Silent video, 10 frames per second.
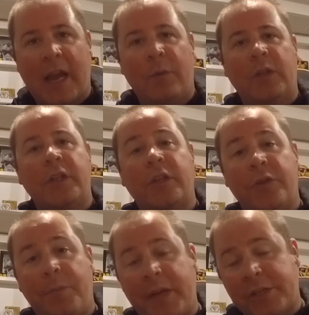I will
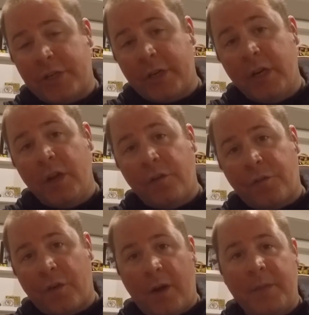include a picture
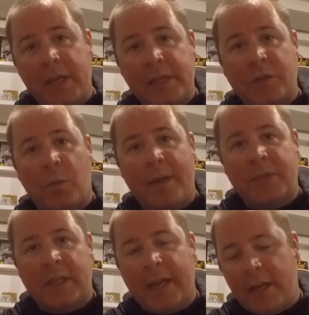from his
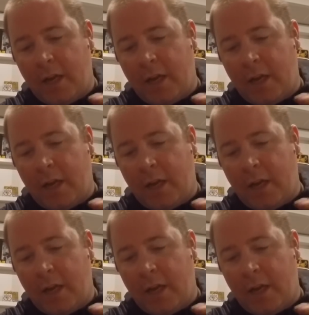website